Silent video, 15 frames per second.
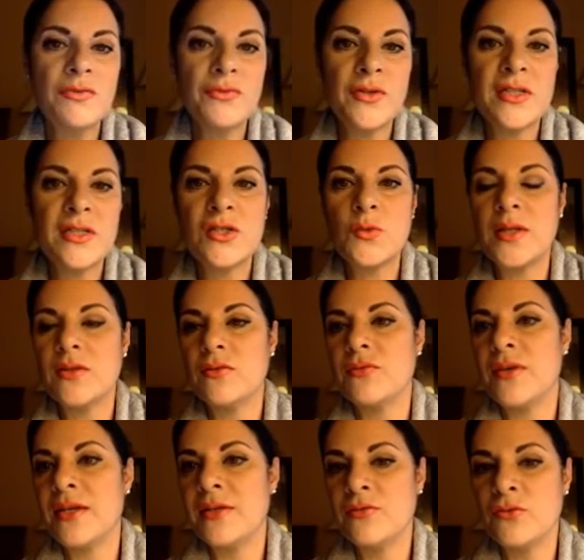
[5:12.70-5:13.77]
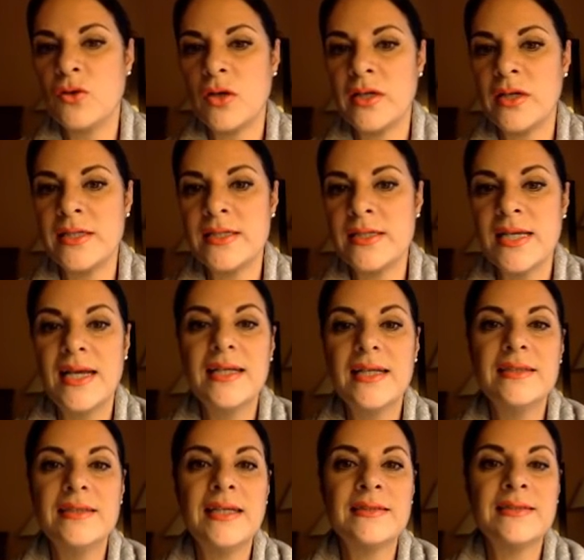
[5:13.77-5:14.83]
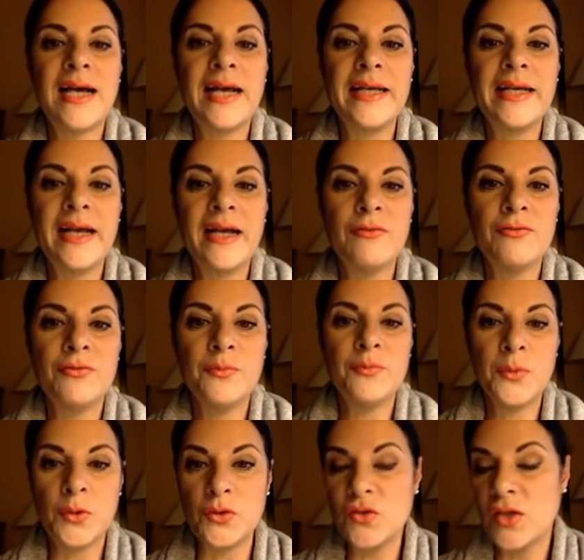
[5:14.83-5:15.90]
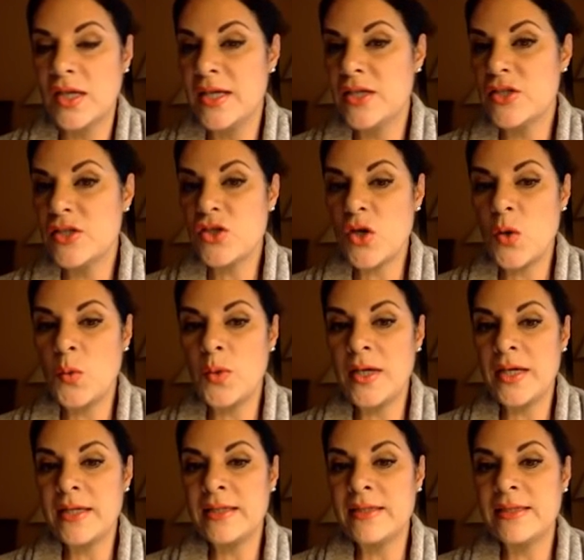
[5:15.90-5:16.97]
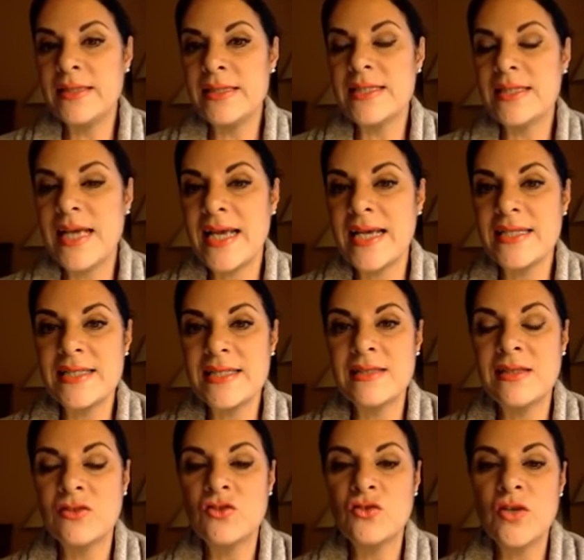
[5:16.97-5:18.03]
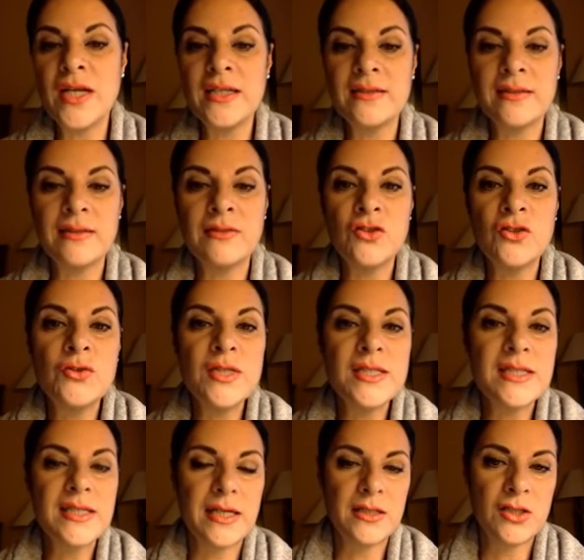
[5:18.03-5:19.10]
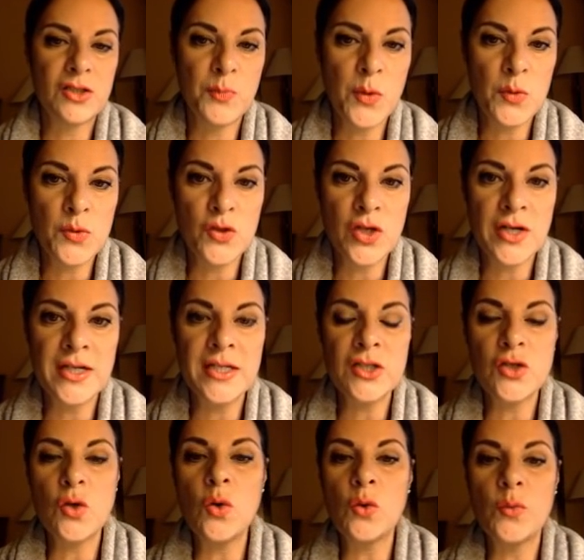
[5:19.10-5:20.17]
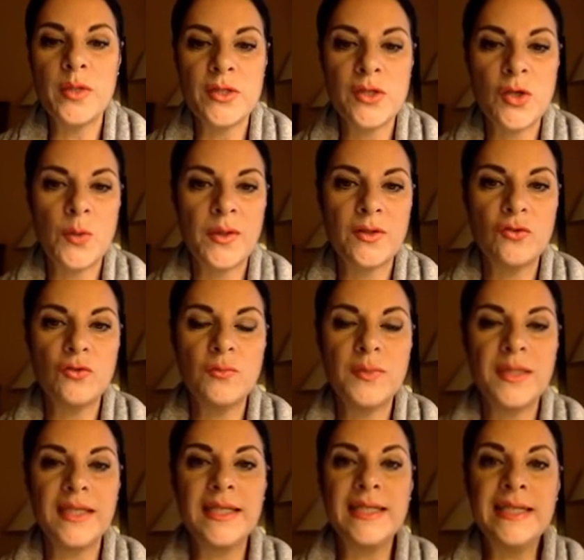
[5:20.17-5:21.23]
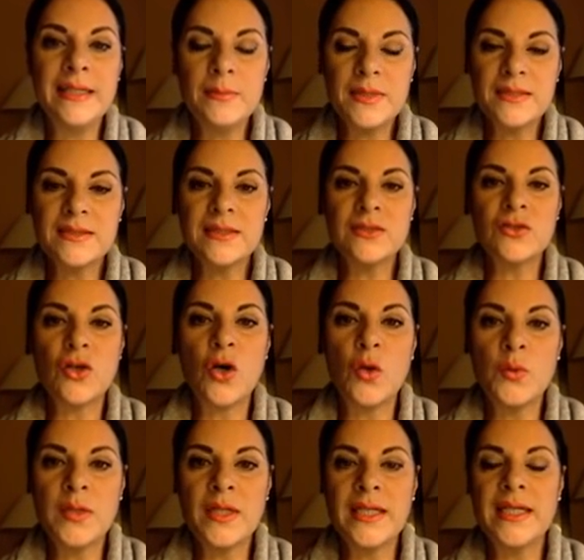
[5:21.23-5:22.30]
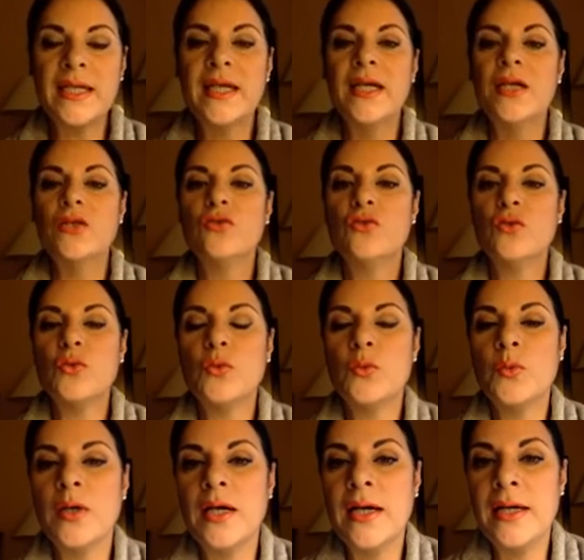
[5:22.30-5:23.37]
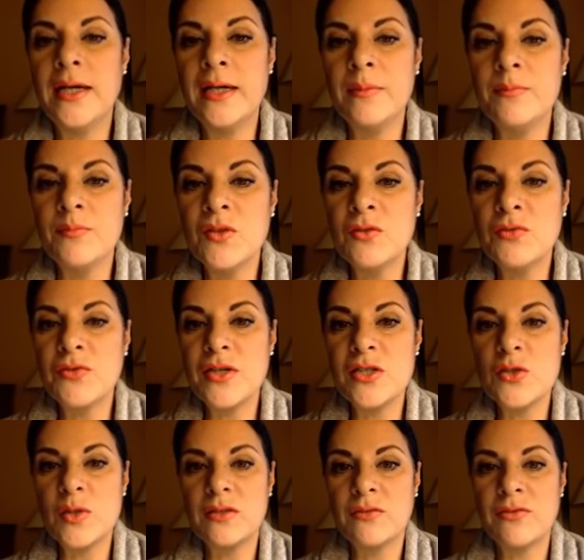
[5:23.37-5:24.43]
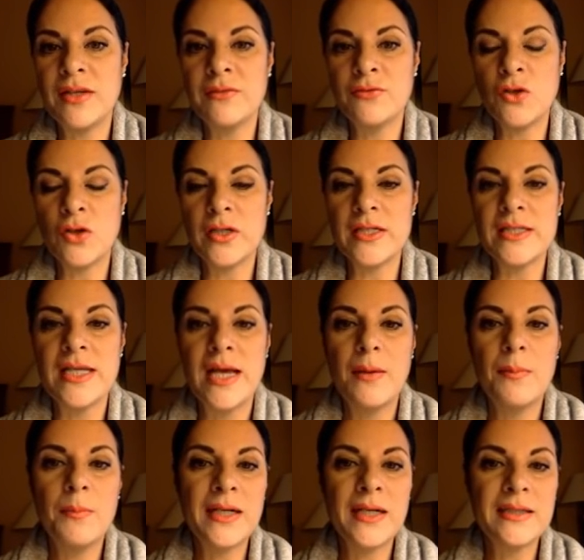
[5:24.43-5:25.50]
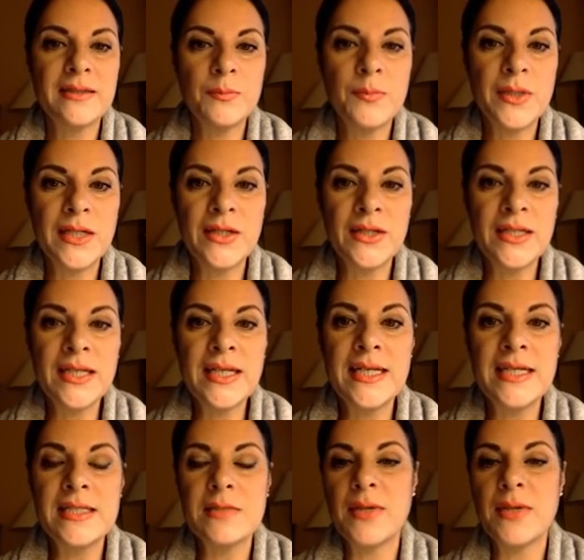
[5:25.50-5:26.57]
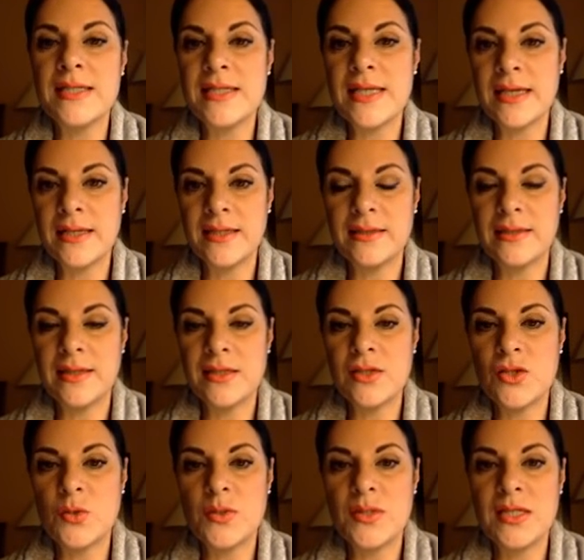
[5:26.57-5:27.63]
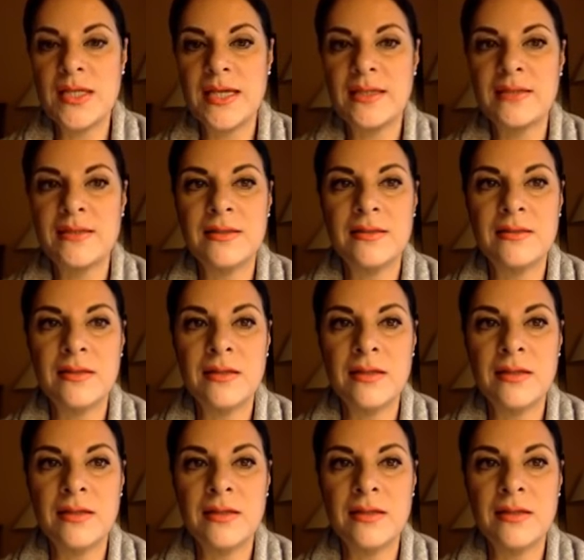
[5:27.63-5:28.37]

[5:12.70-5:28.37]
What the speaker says: first $25 that I have put. So in this case, the risk exposure is always going to be limited only to the first $25. Bank de Binari is my second associated